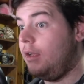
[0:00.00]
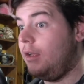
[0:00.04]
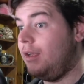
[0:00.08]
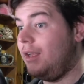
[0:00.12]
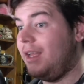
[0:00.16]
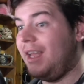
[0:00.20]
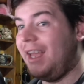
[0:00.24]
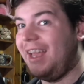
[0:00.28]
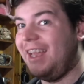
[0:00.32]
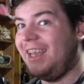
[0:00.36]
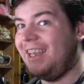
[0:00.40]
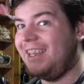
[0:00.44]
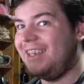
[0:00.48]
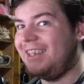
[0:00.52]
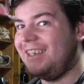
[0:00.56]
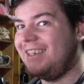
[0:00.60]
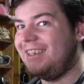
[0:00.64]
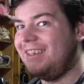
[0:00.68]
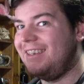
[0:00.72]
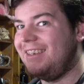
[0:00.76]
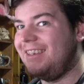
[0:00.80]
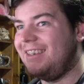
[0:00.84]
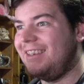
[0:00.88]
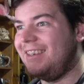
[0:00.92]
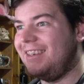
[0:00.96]
Hey.
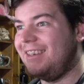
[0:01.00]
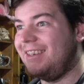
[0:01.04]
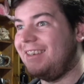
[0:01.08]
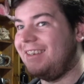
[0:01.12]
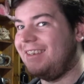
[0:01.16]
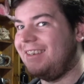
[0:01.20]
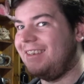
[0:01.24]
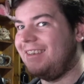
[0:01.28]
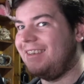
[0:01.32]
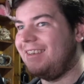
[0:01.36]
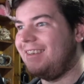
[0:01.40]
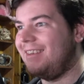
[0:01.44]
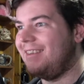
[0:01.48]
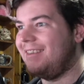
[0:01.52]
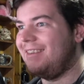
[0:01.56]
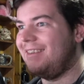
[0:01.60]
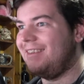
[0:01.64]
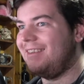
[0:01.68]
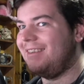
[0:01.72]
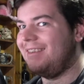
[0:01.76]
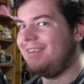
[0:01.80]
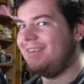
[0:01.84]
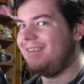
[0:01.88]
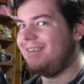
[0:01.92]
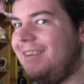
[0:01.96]

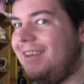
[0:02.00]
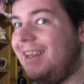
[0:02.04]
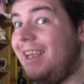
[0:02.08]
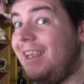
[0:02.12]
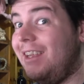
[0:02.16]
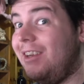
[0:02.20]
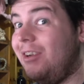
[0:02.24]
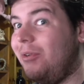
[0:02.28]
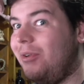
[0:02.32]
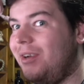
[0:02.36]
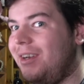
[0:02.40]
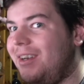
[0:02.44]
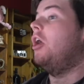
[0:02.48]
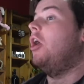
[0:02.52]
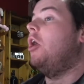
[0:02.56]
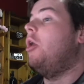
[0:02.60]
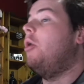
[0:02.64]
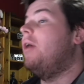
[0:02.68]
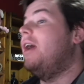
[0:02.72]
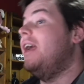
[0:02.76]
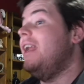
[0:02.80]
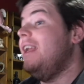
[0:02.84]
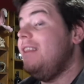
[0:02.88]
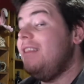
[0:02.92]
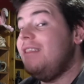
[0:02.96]
How you doing?
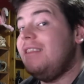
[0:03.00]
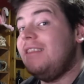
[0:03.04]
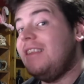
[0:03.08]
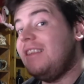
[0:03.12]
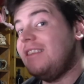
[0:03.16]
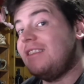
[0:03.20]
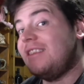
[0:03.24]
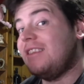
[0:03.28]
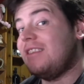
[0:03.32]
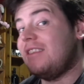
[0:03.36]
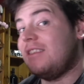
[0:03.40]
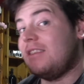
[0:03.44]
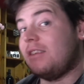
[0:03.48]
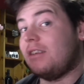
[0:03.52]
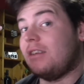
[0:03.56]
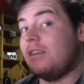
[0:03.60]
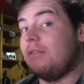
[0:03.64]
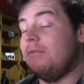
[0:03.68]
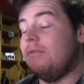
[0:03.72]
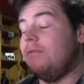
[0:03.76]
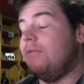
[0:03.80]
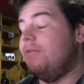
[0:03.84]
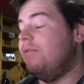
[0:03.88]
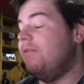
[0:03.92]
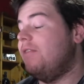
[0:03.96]
Alright, this is a
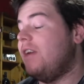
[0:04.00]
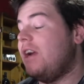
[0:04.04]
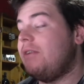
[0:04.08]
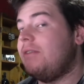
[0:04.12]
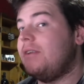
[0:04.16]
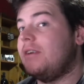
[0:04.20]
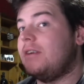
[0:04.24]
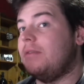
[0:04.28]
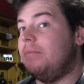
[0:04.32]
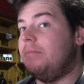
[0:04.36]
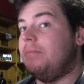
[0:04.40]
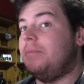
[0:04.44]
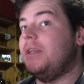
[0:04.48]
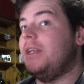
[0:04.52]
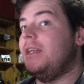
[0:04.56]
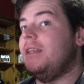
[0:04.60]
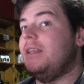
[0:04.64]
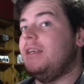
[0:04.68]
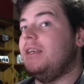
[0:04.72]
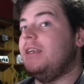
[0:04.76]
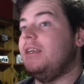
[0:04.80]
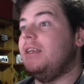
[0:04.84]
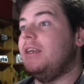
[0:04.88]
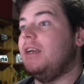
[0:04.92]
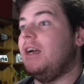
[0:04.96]
very
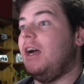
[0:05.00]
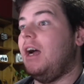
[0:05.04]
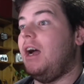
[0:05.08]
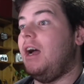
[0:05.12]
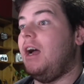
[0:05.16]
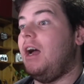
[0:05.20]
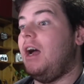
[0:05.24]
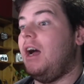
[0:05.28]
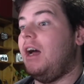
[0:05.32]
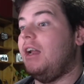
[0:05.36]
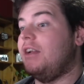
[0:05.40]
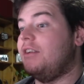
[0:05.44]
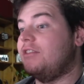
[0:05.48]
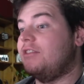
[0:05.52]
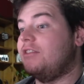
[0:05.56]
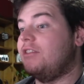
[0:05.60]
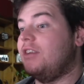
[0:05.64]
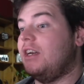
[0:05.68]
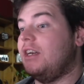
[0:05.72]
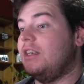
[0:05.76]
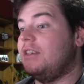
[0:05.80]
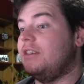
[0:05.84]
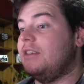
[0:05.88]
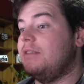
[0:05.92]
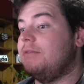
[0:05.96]
completely
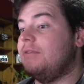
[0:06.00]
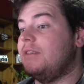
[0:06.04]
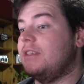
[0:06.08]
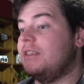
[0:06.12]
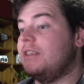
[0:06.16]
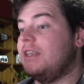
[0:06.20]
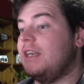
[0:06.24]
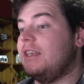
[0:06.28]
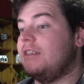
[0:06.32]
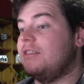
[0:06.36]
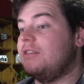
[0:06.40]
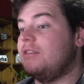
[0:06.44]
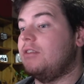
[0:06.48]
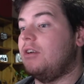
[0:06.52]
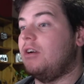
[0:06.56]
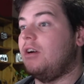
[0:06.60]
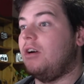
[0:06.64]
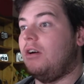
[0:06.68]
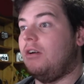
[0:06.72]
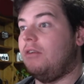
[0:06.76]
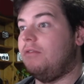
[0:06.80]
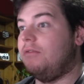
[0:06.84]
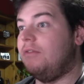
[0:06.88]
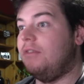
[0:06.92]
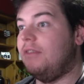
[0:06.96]
unscientific test
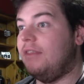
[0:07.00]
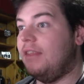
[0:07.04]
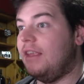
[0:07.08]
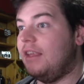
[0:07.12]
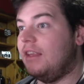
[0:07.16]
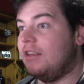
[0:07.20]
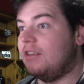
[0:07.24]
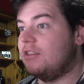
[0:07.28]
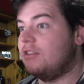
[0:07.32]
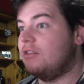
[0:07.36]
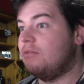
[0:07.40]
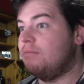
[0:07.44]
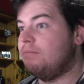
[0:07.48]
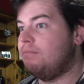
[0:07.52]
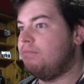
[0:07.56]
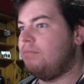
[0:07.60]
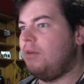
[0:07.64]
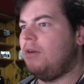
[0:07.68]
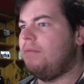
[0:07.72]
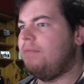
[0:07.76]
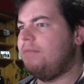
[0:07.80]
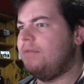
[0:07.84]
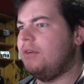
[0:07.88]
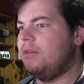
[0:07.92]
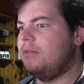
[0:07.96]
of this
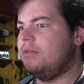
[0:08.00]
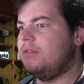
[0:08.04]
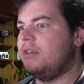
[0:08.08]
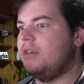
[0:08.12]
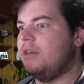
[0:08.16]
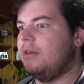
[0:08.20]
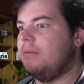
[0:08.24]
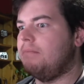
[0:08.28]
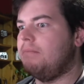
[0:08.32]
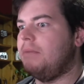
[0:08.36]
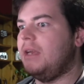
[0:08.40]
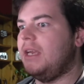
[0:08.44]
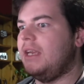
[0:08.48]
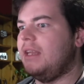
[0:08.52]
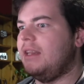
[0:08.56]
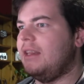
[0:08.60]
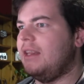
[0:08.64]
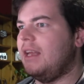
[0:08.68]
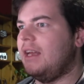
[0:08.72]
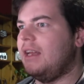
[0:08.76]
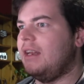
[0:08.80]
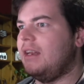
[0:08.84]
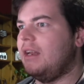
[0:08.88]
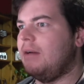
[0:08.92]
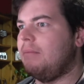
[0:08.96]
pop filter being
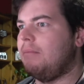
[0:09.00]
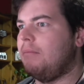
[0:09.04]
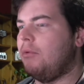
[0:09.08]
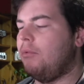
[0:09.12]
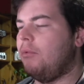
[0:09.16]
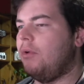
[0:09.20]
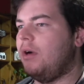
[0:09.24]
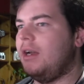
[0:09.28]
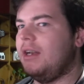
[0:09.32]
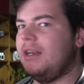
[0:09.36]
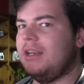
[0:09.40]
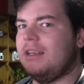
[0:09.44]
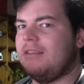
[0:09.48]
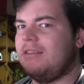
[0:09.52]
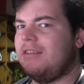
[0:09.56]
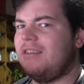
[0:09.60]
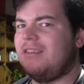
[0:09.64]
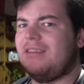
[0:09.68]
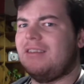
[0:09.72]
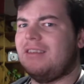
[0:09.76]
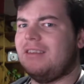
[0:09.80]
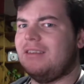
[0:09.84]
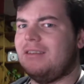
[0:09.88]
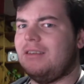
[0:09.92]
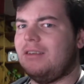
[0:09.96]
that number one. It's,
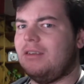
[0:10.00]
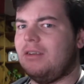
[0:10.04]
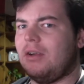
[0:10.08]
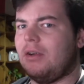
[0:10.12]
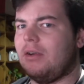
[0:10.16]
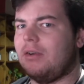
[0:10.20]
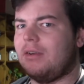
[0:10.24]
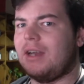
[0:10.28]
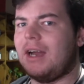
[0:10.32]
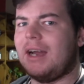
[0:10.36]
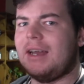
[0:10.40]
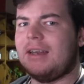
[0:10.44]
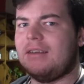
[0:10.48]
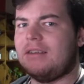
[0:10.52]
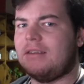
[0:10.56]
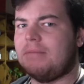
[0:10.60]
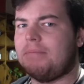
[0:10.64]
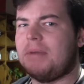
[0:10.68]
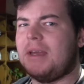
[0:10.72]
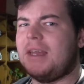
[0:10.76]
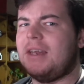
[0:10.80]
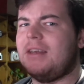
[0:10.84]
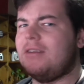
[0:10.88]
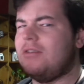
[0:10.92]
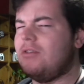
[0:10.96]
you know, kind of
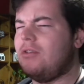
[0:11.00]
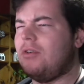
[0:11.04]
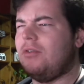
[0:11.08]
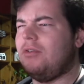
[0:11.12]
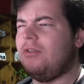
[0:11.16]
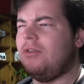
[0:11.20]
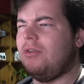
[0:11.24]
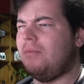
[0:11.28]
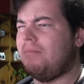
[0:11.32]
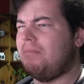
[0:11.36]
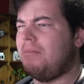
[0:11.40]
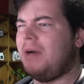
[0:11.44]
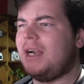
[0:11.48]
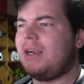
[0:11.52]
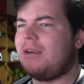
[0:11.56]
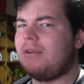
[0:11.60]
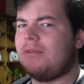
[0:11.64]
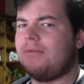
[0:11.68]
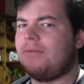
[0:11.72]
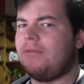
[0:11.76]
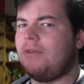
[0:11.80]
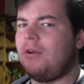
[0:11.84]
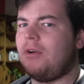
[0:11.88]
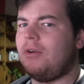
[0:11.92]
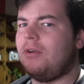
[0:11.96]
dependent on your
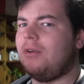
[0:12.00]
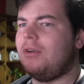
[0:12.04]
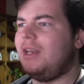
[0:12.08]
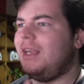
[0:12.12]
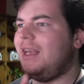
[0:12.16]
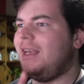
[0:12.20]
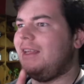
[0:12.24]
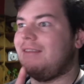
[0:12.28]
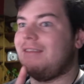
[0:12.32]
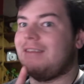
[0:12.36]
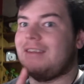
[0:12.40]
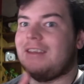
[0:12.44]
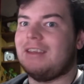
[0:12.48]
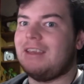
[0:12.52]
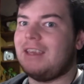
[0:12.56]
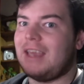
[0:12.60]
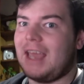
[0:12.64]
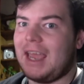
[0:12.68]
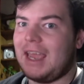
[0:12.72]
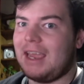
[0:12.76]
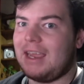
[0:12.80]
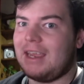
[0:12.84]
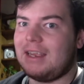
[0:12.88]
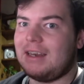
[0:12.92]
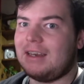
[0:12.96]
microphone, its
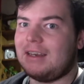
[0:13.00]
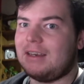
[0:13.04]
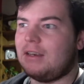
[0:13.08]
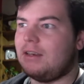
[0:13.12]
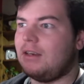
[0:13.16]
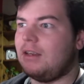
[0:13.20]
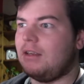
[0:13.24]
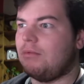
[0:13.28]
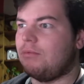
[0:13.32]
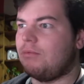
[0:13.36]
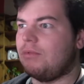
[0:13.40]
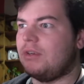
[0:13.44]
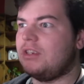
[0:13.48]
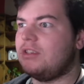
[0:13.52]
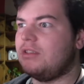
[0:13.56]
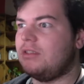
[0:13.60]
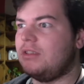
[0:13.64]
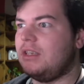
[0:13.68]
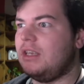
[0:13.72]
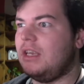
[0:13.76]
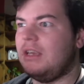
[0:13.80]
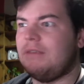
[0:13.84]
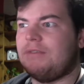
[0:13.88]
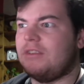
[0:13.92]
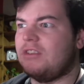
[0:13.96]
gain
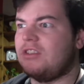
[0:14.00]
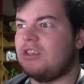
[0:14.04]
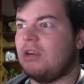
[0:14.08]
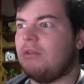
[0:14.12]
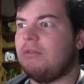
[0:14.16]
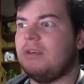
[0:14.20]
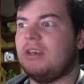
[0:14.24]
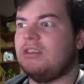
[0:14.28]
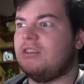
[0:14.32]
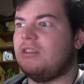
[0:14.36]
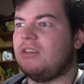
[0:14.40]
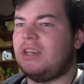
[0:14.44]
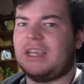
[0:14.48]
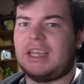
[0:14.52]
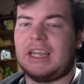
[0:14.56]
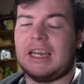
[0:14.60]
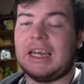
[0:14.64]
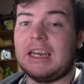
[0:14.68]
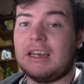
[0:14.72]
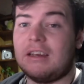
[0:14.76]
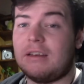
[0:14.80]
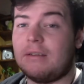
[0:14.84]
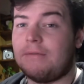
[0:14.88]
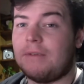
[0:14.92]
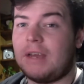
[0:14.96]
originally, if it's going into like an
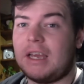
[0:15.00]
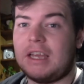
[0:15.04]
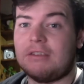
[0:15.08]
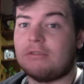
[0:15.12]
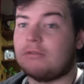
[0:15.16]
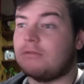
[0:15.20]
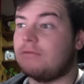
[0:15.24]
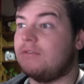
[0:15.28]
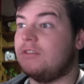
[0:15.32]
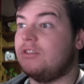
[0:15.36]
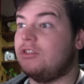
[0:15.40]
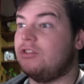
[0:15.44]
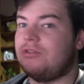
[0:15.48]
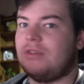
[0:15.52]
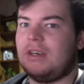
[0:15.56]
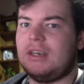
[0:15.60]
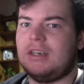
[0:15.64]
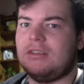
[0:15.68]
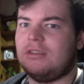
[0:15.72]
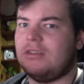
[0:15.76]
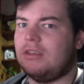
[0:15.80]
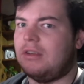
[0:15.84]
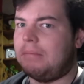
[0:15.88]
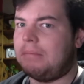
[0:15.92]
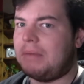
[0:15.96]
interface or if it's straight
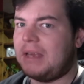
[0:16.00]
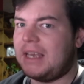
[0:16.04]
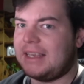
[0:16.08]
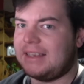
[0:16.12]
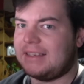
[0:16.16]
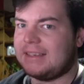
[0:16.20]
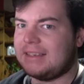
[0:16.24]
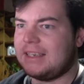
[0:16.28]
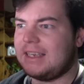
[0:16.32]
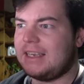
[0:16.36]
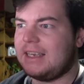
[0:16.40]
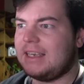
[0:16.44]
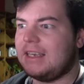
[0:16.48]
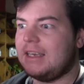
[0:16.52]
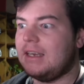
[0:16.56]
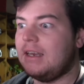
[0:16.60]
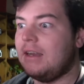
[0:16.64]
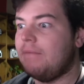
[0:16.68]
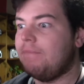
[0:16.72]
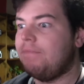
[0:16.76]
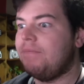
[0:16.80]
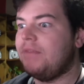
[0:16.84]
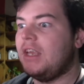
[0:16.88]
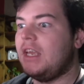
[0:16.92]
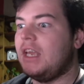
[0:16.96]
into your PC,
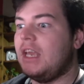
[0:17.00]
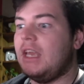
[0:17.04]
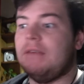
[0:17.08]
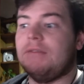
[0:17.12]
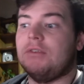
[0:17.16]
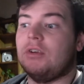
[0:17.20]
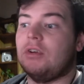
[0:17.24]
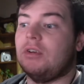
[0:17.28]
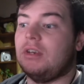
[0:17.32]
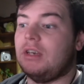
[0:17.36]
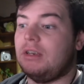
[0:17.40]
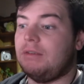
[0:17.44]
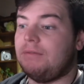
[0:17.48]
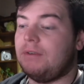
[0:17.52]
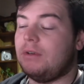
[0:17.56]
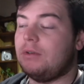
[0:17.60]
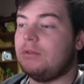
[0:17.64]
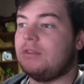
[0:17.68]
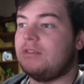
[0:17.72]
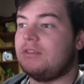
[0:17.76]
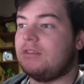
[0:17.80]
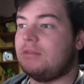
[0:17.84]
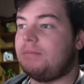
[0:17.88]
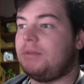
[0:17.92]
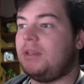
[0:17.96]
if you've got any
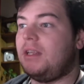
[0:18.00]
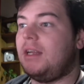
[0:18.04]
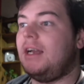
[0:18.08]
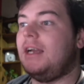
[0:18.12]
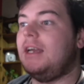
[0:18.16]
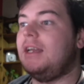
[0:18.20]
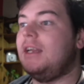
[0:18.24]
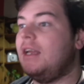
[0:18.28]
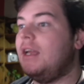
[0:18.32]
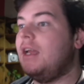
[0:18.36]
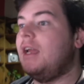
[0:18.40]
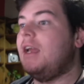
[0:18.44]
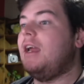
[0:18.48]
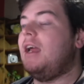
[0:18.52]
filters applied.